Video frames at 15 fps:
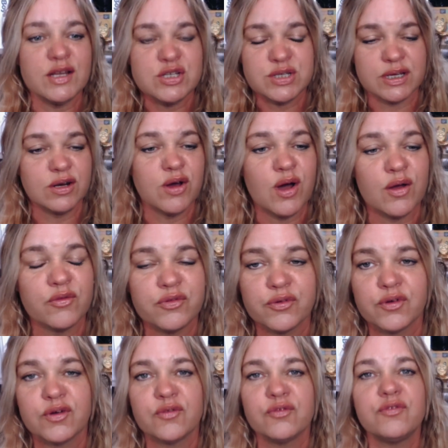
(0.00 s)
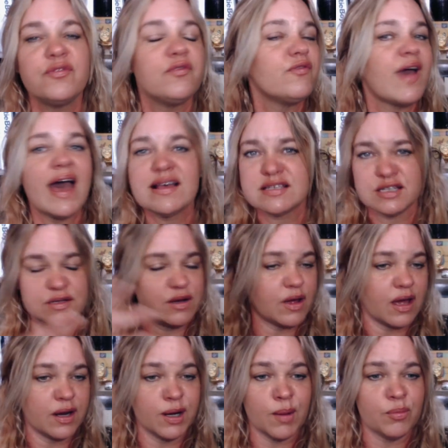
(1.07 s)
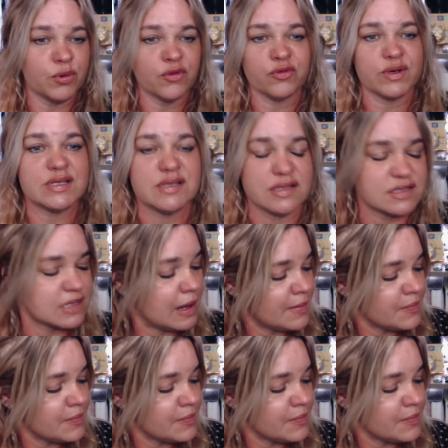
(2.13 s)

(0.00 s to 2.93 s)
Chinon for a number of reasons.